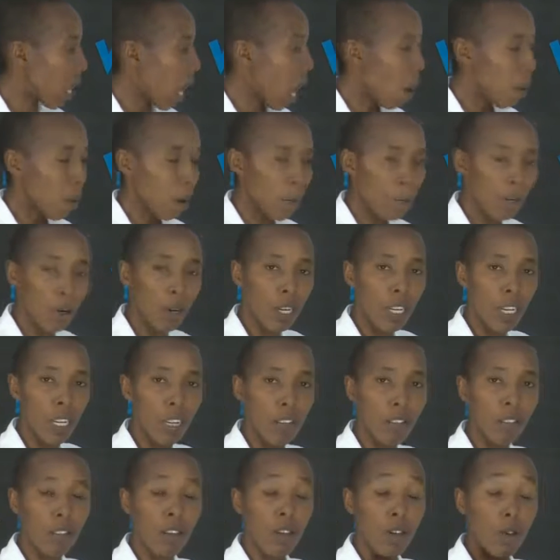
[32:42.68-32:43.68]
Our
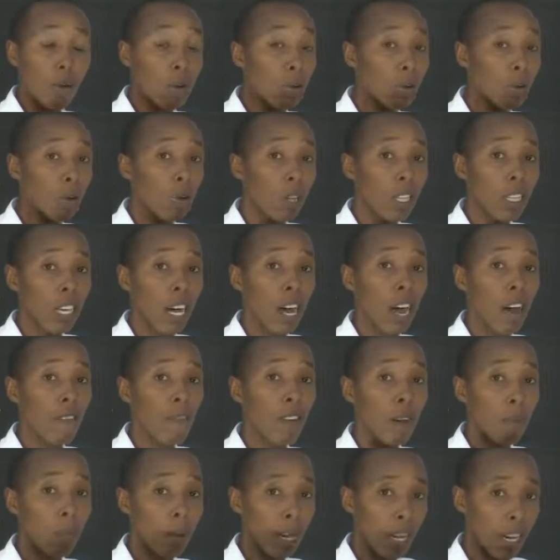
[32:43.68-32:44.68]
bodies do not
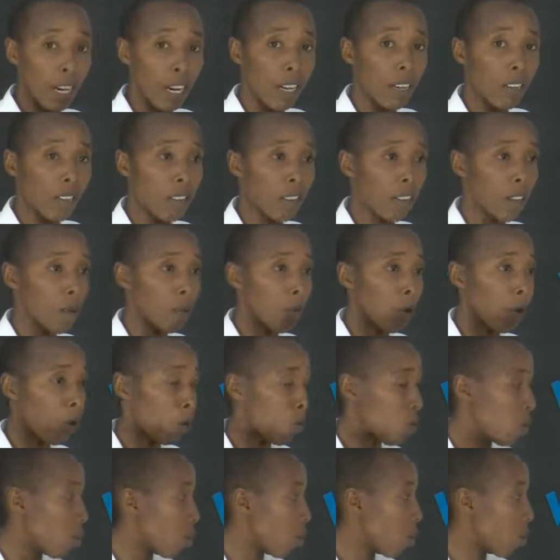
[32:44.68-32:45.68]
have a mechanism
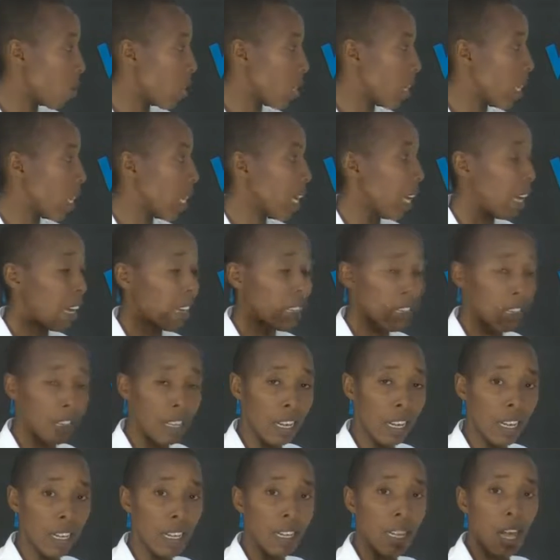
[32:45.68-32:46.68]
of storing
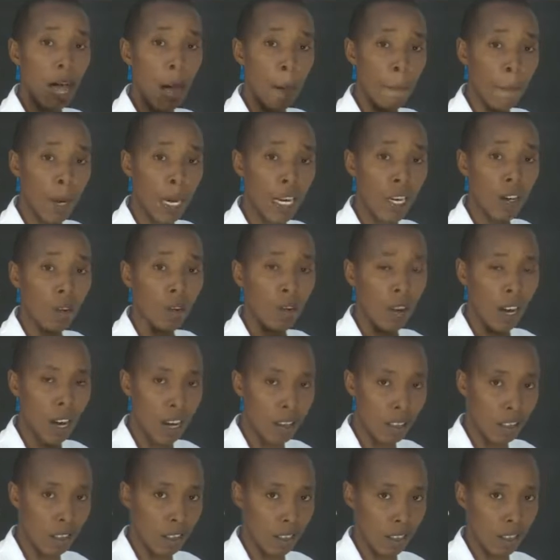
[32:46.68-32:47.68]
excess amino
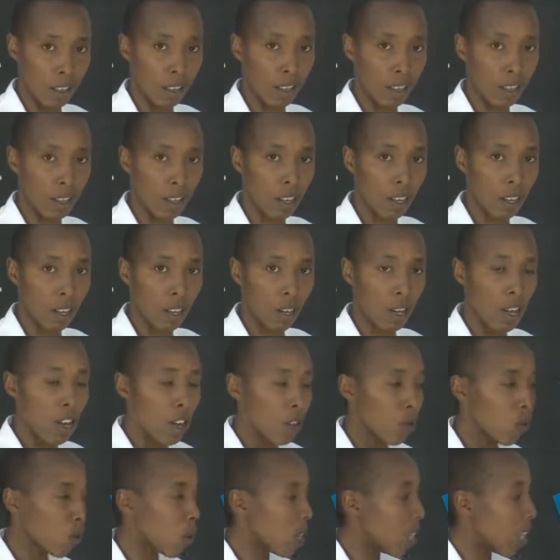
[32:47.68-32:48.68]
acids.
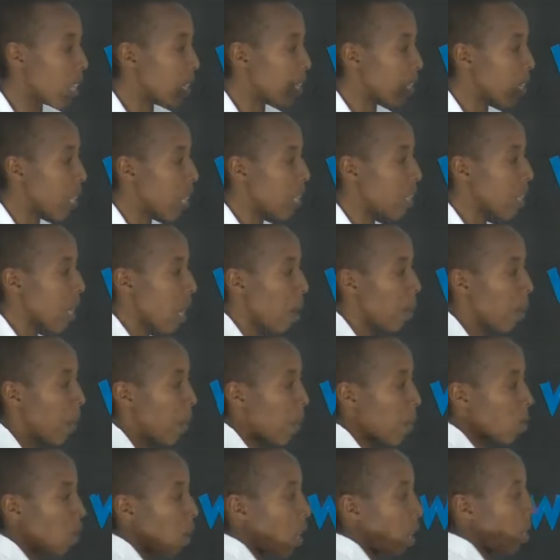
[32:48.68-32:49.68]
So the excess
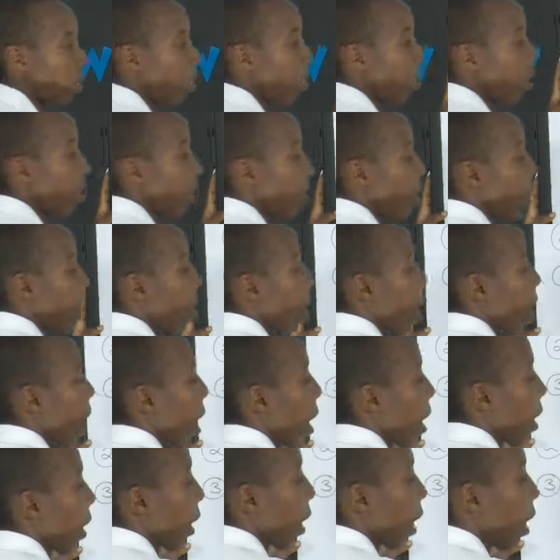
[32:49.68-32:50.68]
amino acids
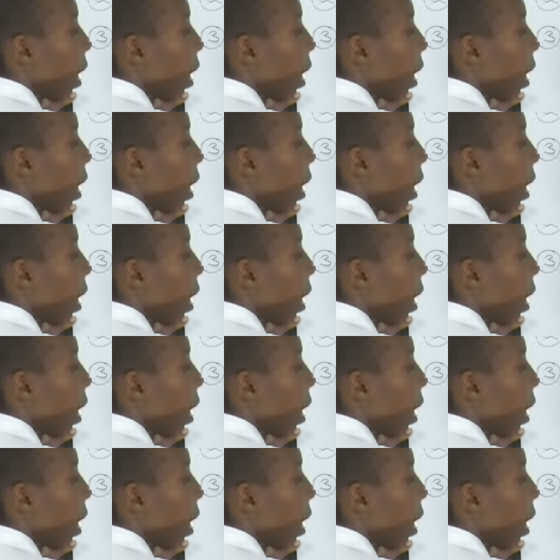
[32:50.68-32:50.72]
are